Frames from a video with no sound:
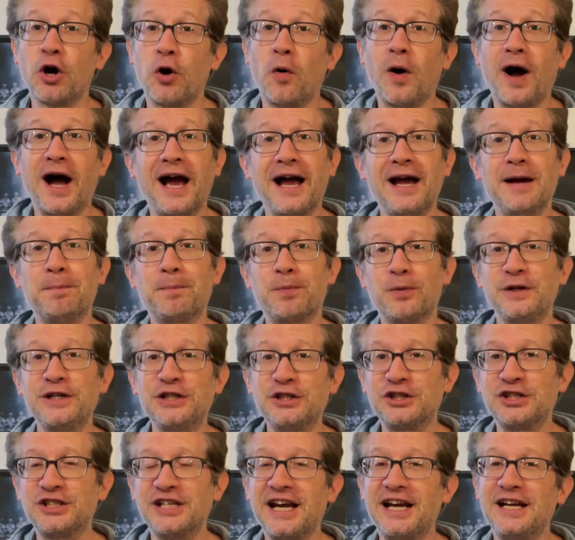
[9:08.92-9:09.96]
I
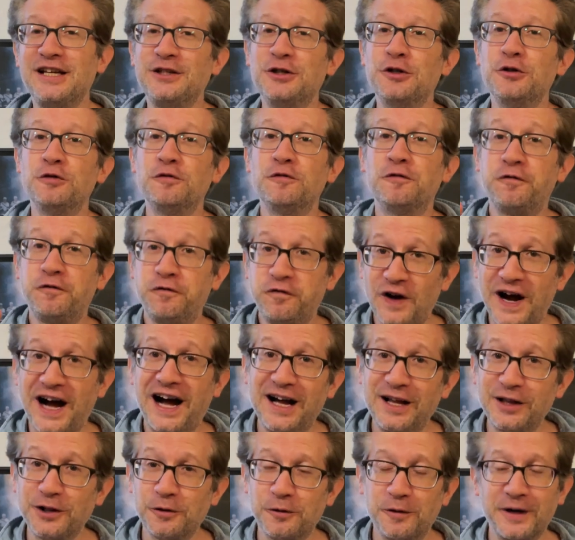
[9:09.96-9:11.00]
appreciate you
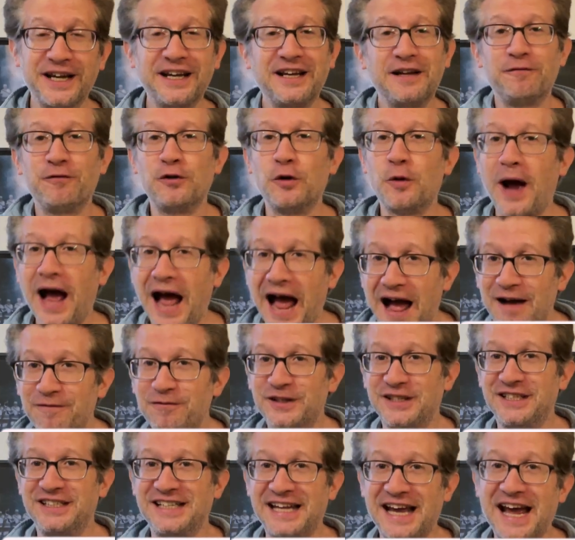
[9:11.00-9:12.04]
following. If you
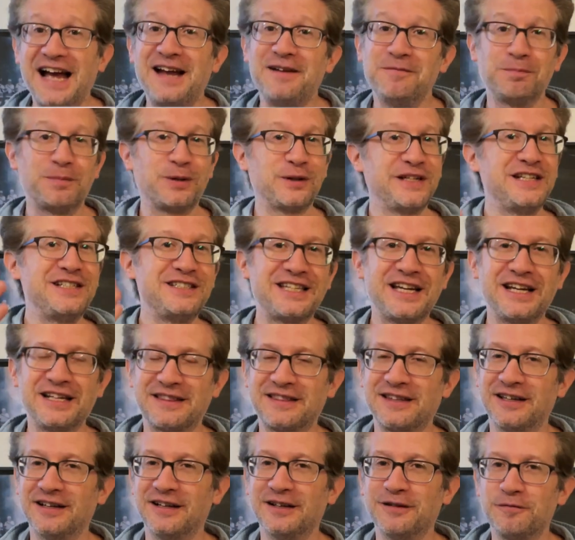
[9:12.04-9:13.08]
haven't yet, please hit
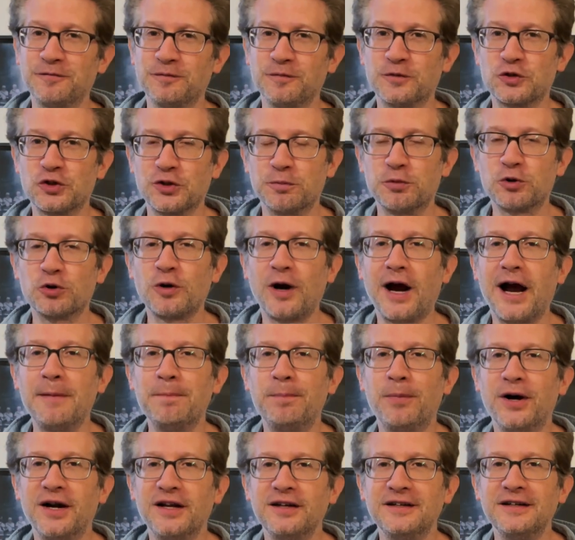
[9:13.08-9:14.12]
the subscribe
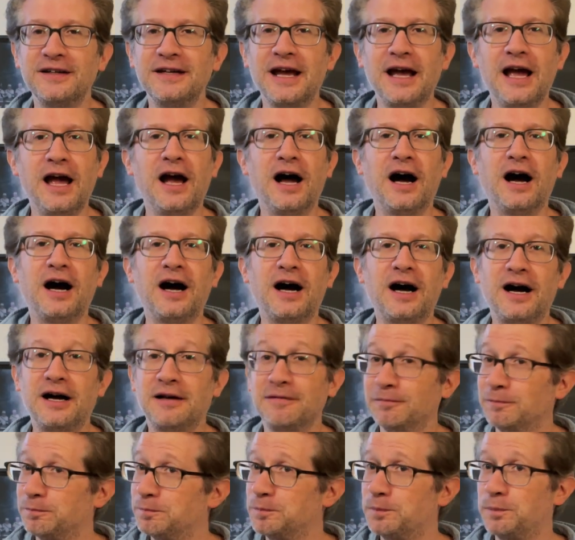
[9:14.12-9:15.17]
button.
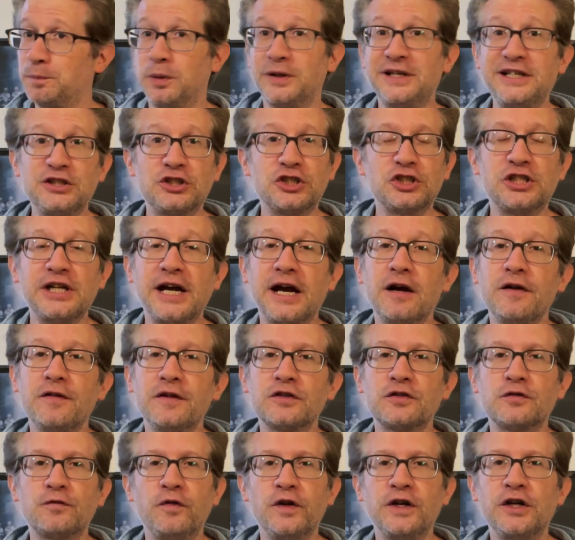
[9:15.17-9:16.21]
Please share
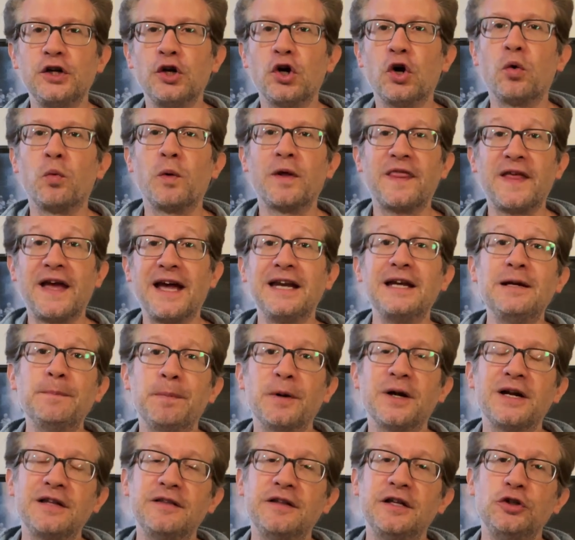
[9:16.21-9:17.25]
this video with
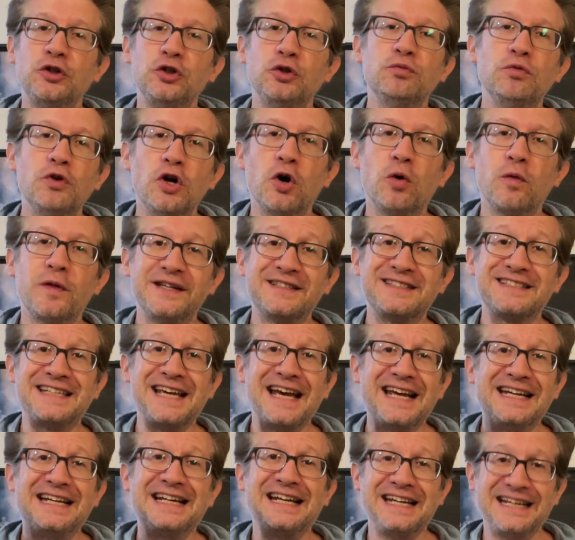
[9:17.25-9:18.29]
anybody that you know that's
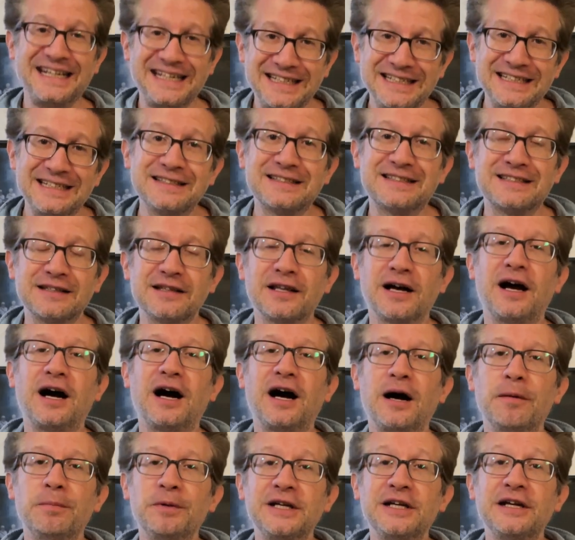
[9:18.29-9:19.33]
getting into the
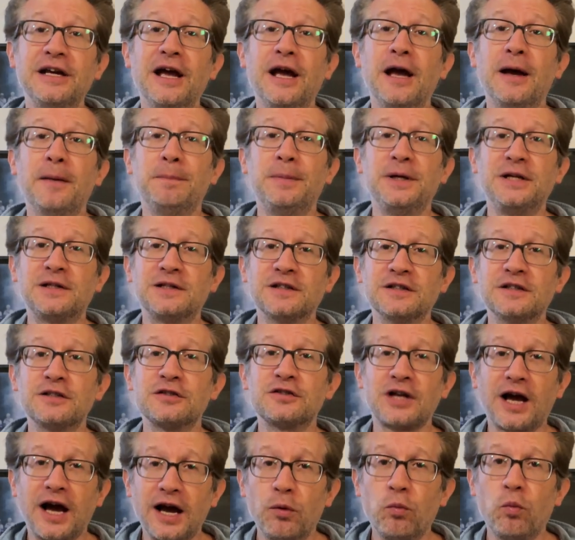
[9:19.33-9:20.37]
hobby,
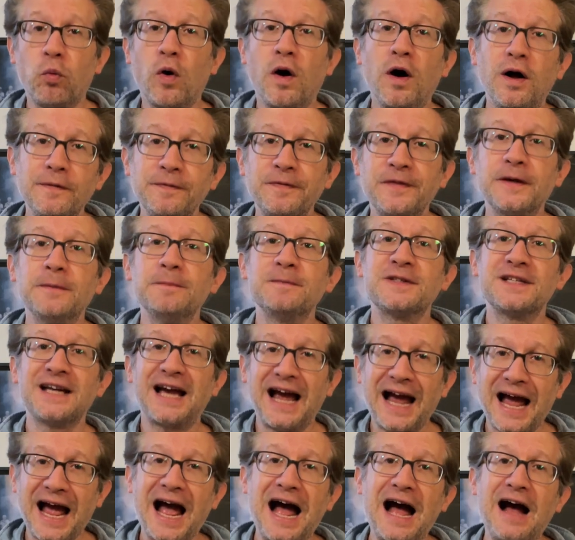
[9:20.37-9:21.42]
because I want them to
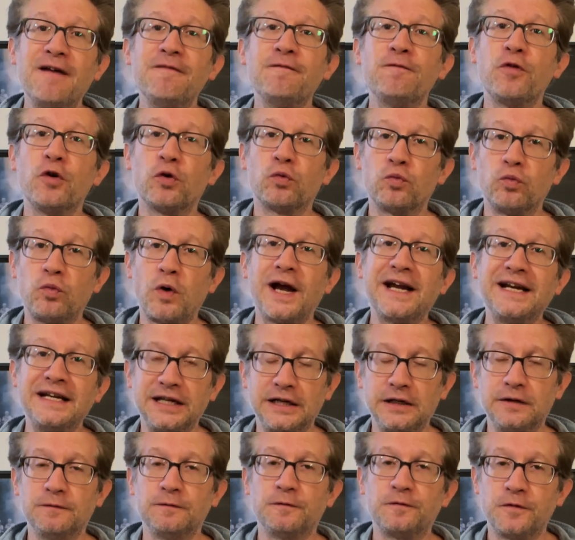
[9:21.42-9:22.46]
have the right
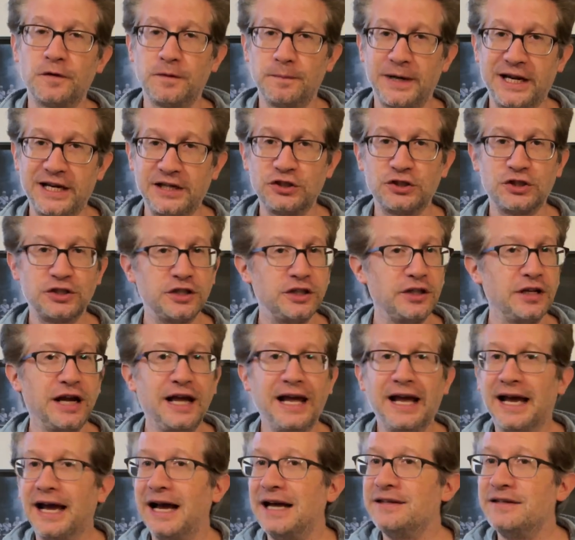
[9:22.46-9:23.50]

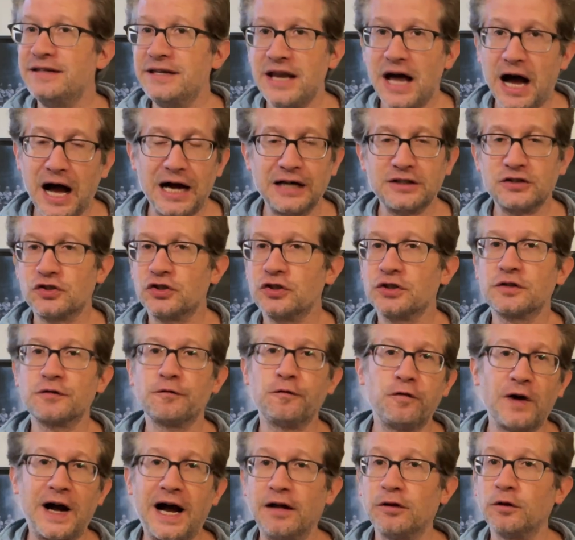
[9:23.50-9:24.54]
information and not just
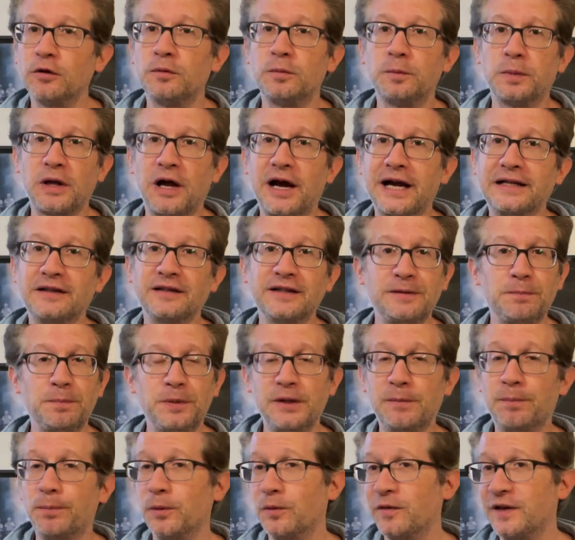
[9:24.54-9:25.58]
follow blindly
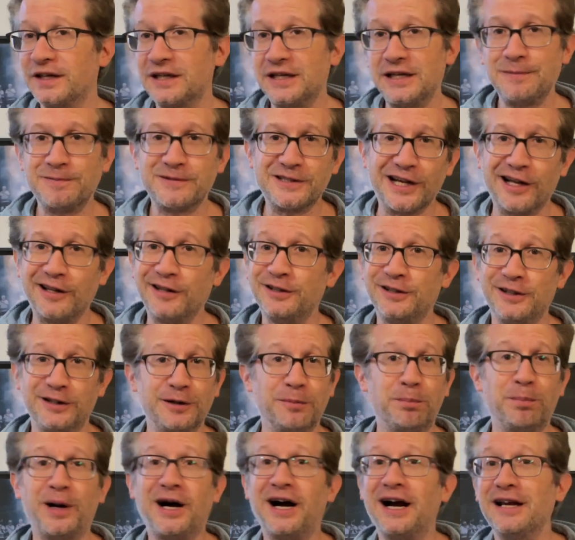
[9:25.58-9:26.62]
people that keep telling you to
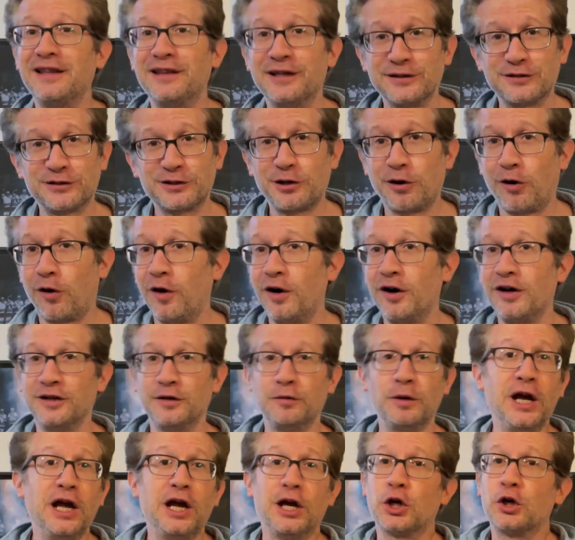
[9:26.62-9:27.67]
buy this card
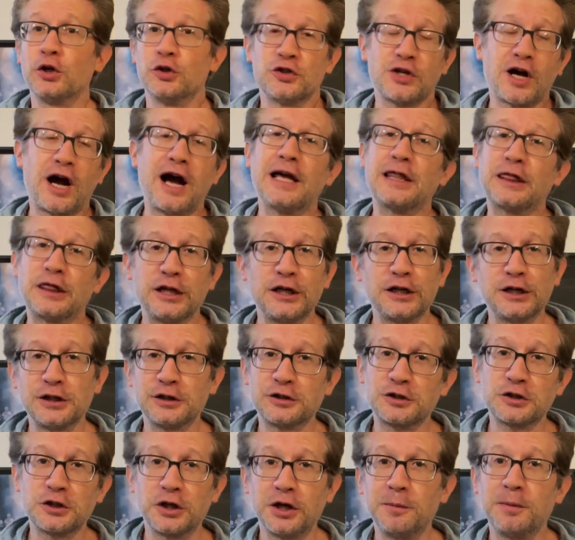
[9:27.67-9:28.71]
because I think
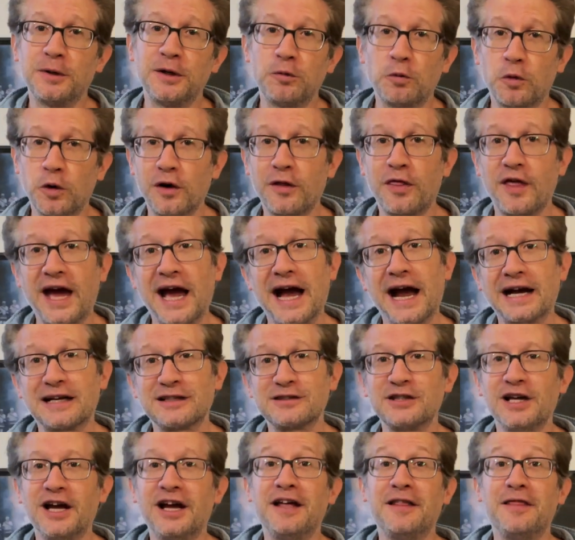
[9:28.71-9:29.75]
it's going to be worth X.
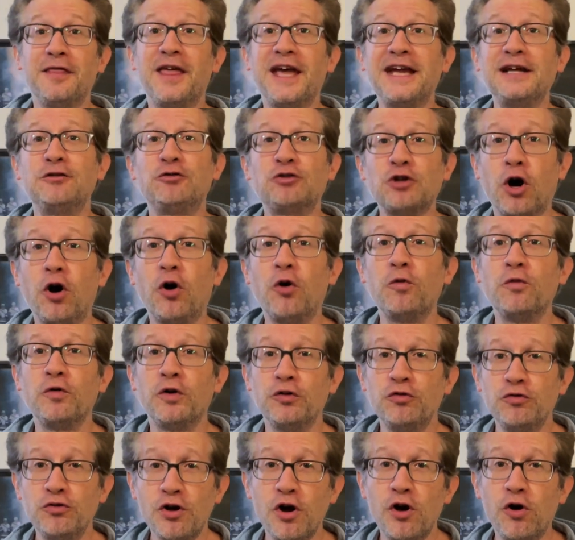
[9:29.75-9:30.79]
They don't
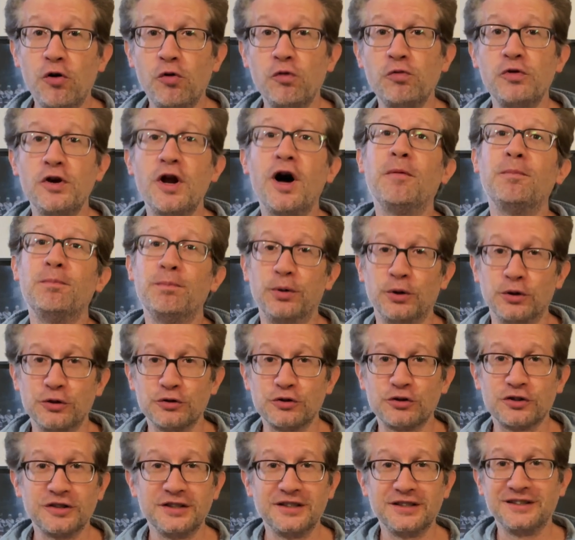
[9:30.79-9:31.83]
know numbers
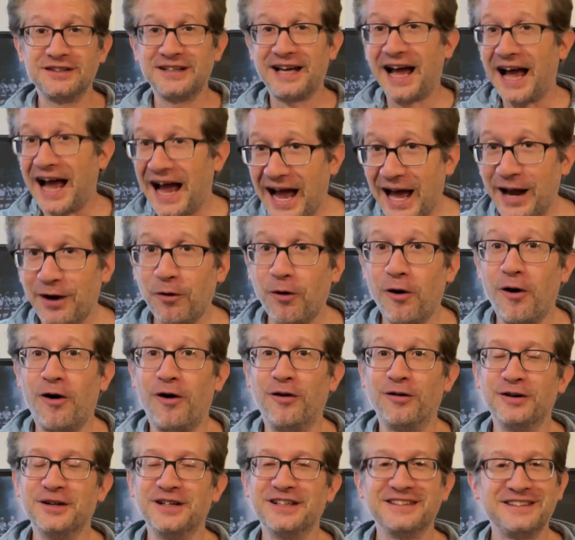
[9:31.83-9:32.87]
at all.
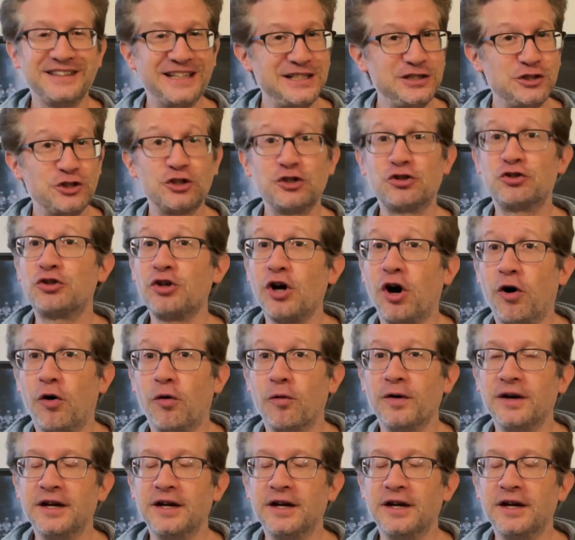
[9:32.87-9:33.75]
They just don't.